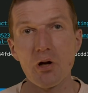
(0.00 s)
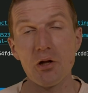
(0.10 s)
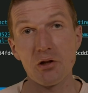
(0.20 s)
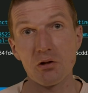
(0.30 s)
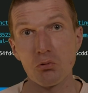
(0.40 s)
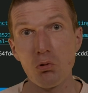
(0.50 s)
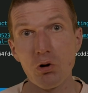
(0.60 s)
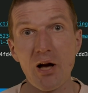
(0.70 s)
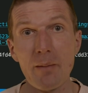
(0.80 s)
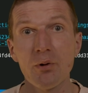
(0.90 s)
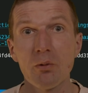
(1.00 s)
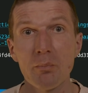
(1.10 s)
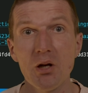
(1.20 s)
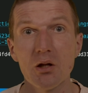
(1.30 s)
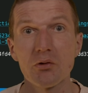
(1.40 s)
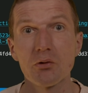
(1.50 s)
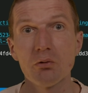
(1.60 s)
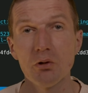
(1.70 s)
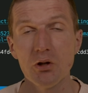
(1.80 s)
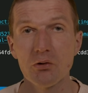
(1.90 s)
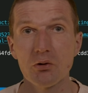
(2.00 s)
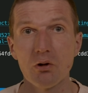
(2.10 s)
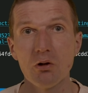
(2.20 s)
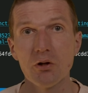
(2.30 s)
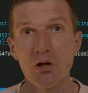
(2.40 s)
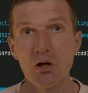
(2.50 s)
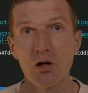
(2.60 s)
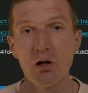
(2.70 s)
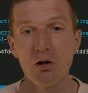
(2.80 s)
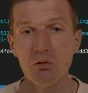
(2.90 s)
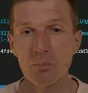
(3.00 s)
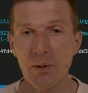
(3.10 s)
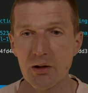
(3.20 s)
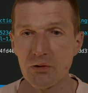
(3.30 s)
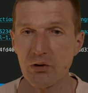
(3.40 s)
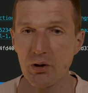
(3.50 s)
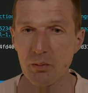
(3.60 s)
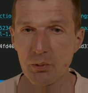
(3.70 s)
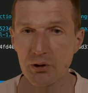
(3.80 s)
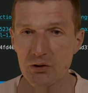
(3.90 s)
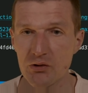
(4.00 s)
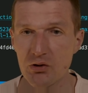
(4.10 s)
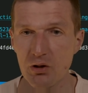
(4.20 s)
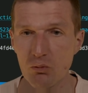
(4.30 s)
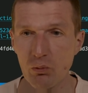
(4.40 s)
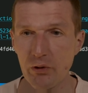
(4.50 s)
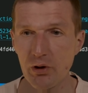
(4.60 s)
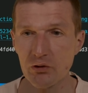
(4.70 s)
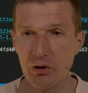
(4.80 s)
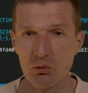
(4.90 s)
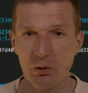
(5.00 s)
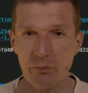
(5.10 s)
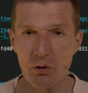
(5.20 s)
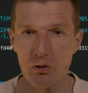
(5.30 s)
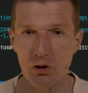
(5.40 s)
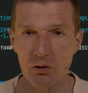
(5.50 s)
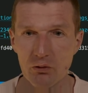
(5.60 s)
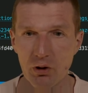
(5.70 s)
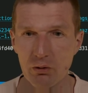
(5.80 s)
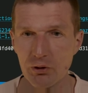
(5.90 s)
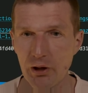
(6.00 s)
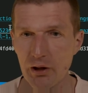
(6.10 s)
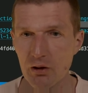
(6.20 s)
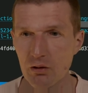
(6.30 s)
it took a couple of minutes to install the uh, load balancer, but let's see whether it is actually working. So I would like